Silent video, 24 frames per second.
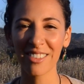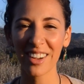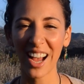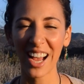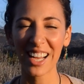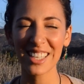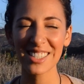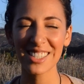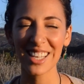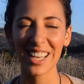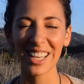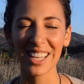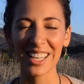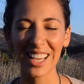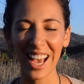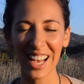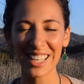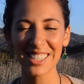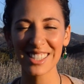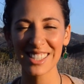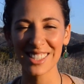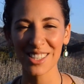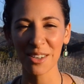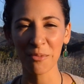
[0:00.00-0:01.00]
I say
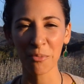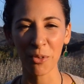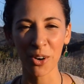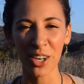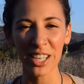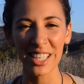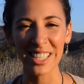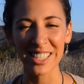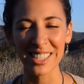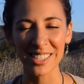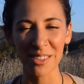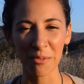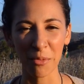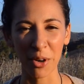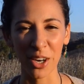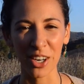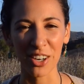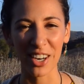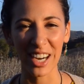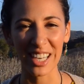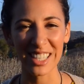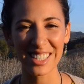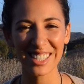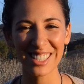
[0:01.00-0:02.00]
yes to more ease and more
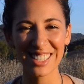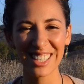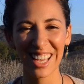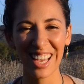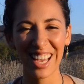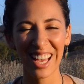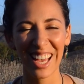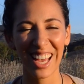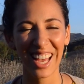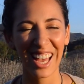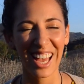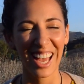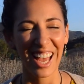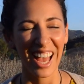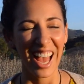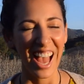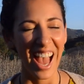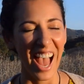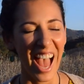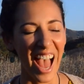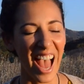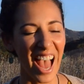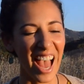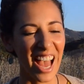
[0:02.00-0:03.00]
grace.
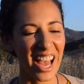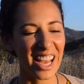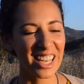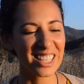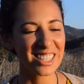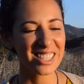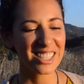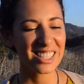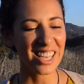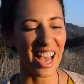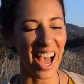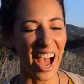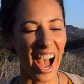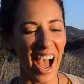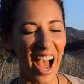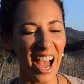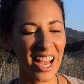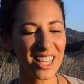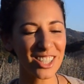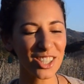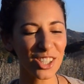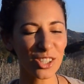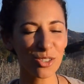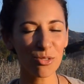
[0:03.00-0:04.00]
And
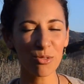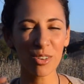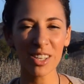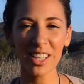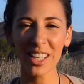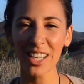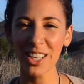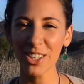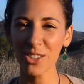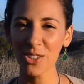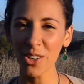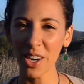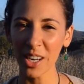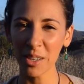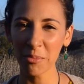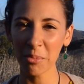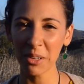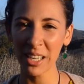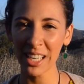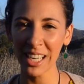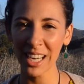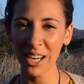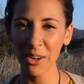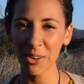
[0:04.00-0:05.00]
I just really enjoyed
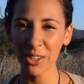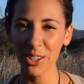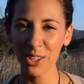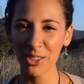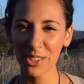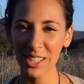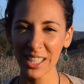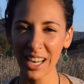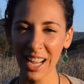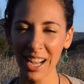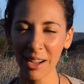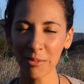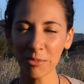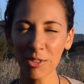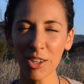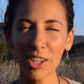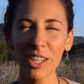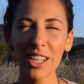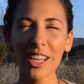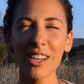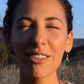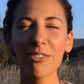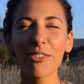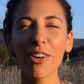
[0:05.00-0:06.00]
being here with you today. I'm
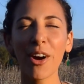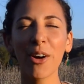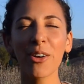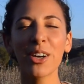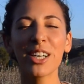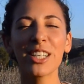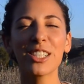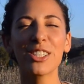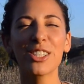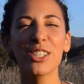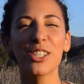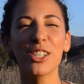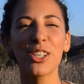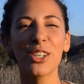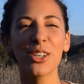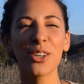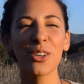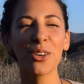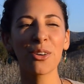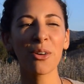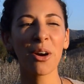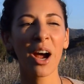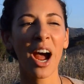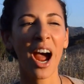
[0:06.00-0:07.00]
looking forward
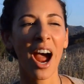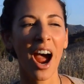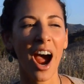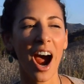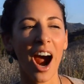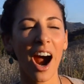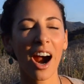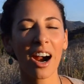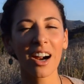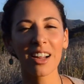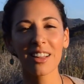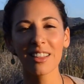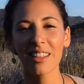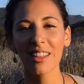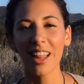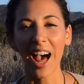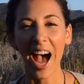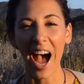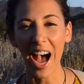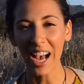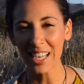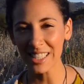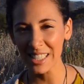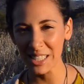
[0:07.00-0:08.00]
to our
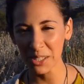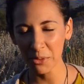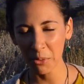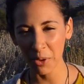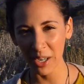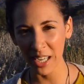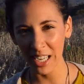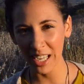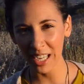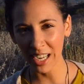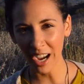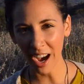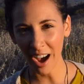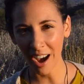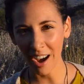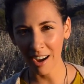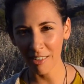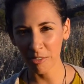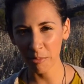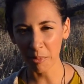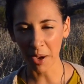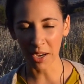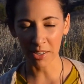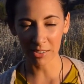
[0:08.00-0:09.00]
last week
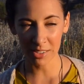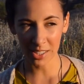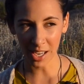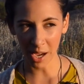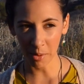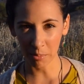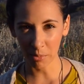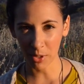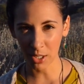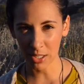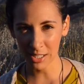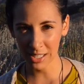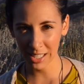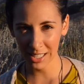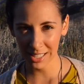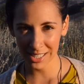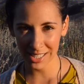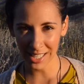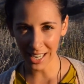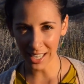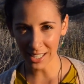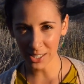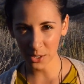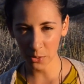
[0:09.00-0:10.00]
of Mountaintop
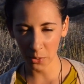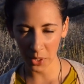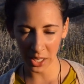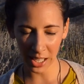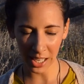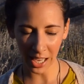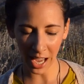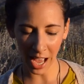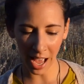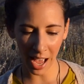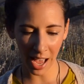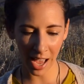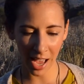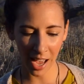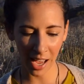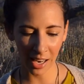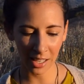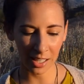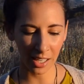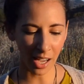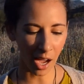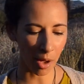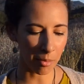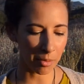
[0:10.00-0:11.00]
Musings next week,
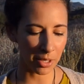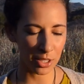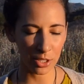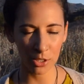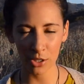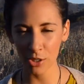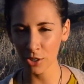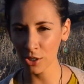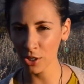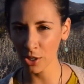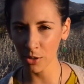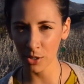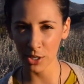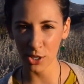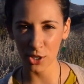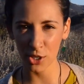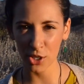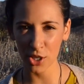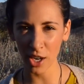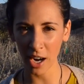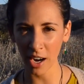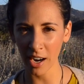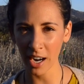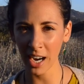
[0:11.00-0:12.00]
and coming to you and
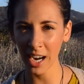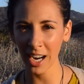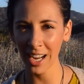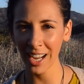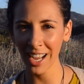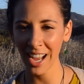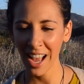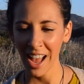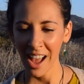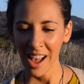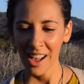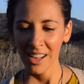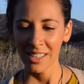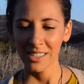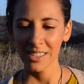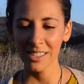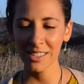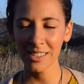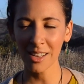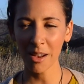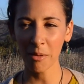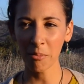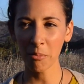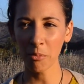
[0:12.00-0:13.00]
sharing
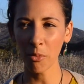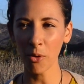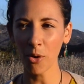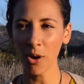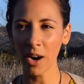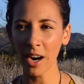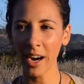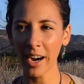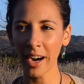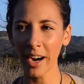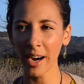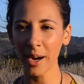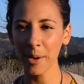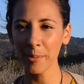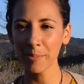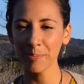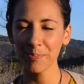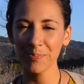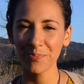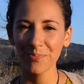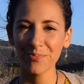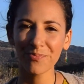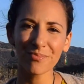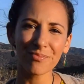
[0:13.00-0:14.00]
some more
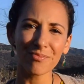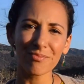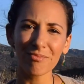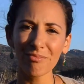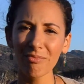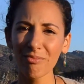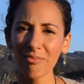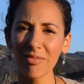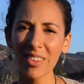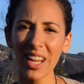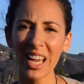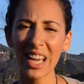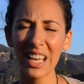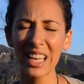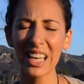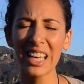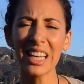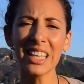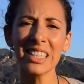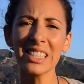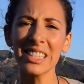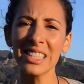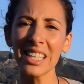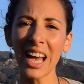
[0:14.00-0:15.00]

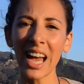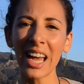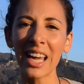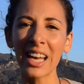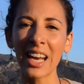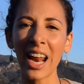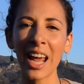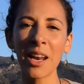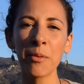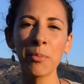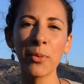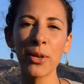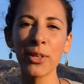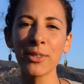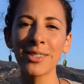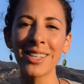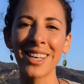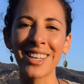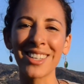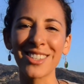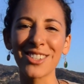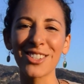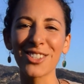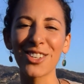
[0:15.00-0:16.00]
insight and
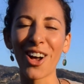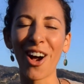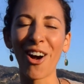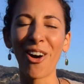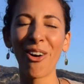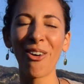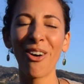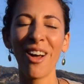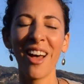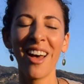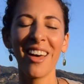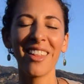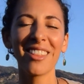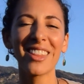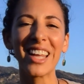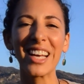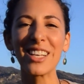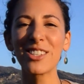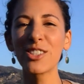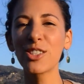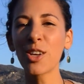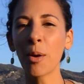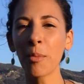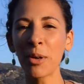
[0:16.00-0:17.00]
musings. So
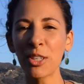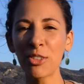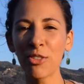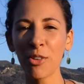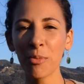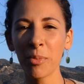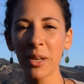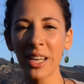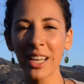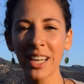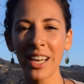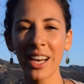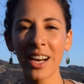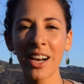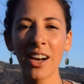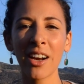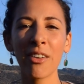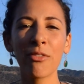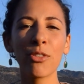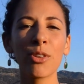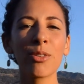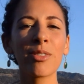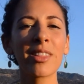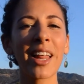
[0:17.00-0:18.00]
thanks so much for being here.
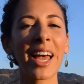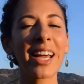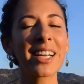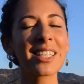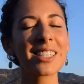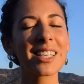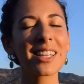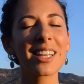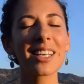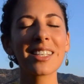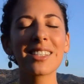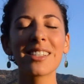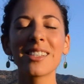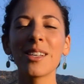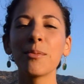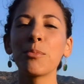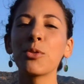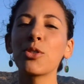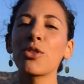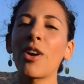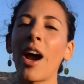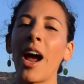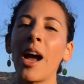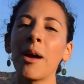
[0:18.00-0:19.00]
If you liked this,
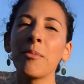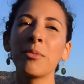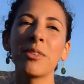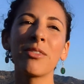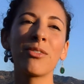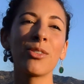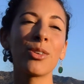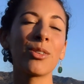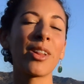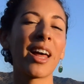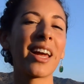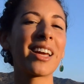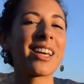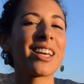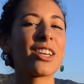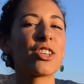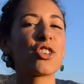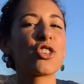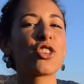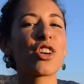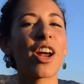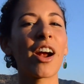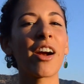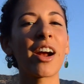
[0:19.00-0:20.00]
subscribe. If you like it,
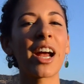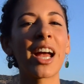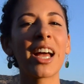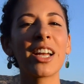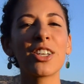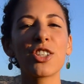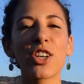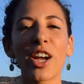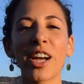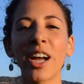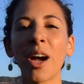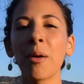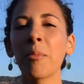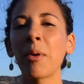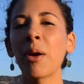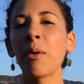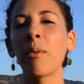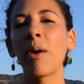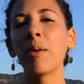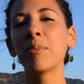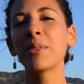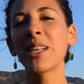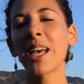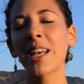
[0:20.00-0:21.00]
share it. Check out my
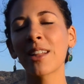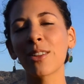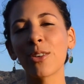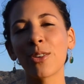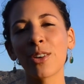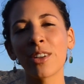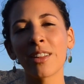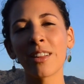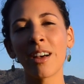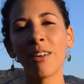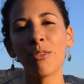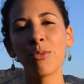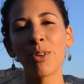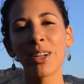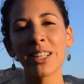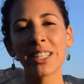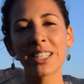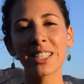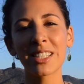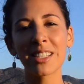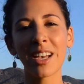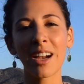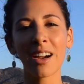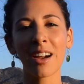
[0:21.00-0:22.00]
website,
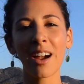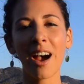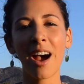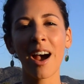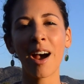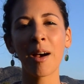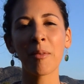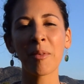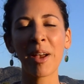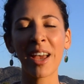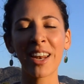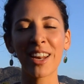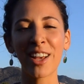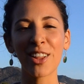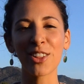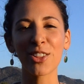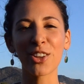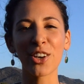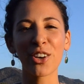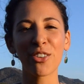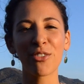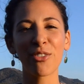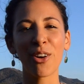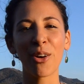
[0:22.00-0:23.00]
lunalovewellness.com, and I
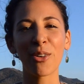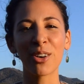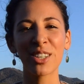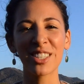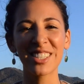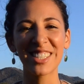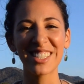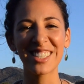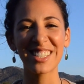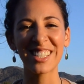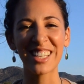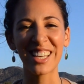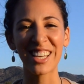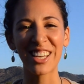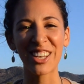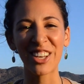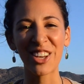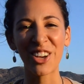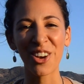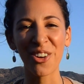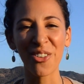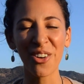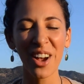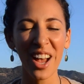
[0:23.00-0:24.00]
look forward to seeing
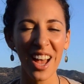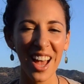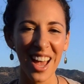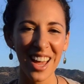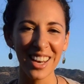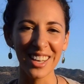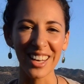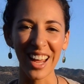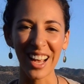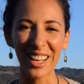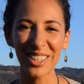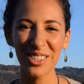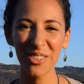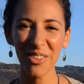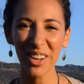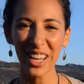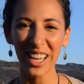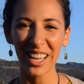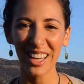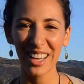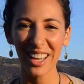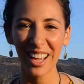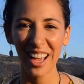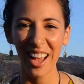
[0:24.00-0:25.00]
you next
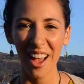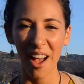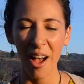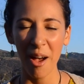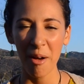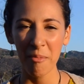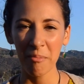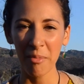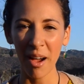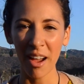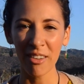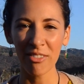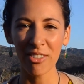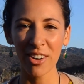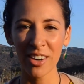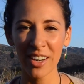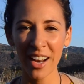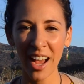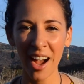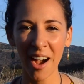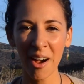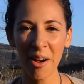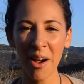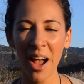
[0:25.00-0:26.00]
week. Bye for
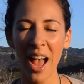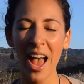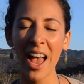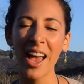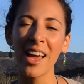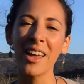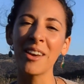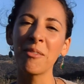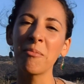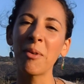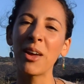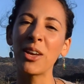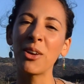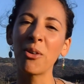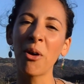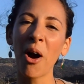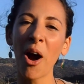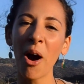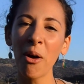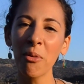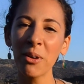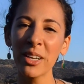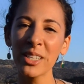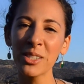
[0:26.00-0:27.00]
now, and may you
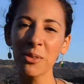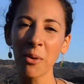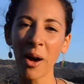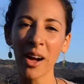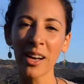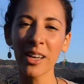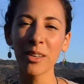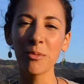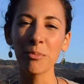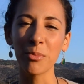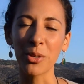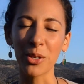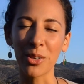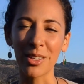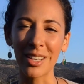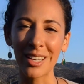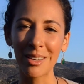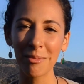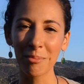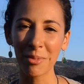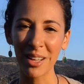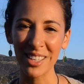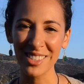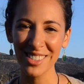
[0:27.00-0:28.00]
always walk in
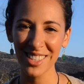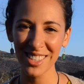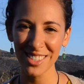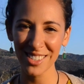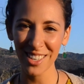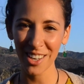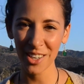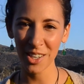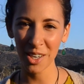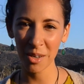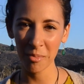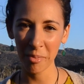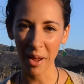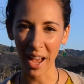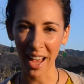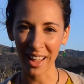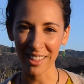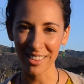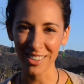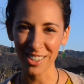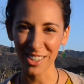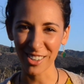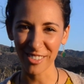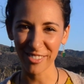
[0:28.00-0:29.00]
beauty. Blessings on your path,
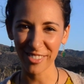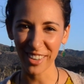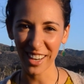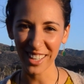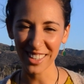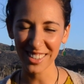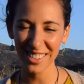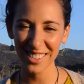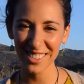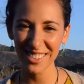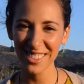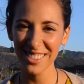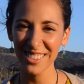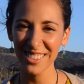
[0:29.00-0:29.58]
dear friends.